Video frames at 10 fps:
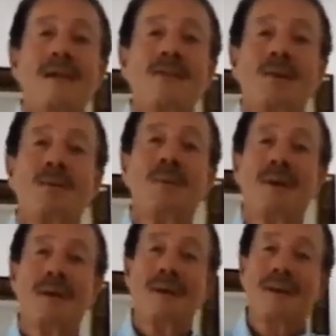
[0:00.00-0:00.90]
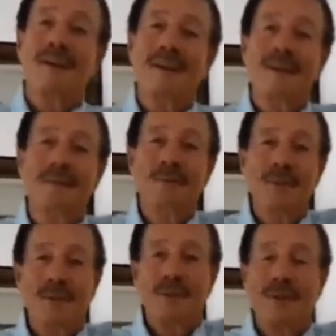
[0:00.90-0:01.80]
So yeah,
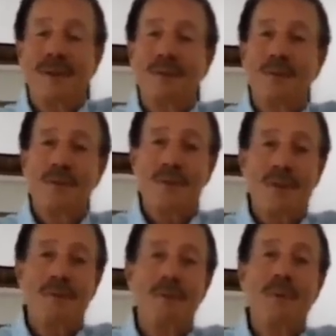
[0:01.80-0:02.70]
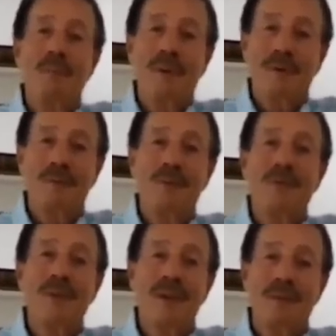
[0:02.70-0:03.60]
we're set for the public. We're
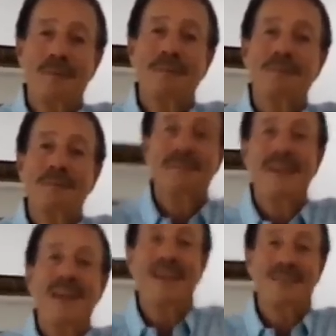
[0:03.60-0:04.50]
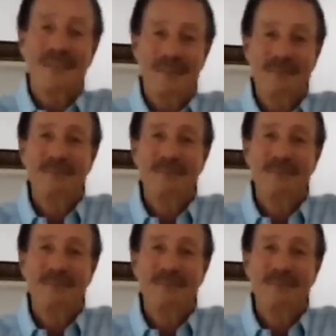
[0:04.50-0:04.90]
set up. Excellent.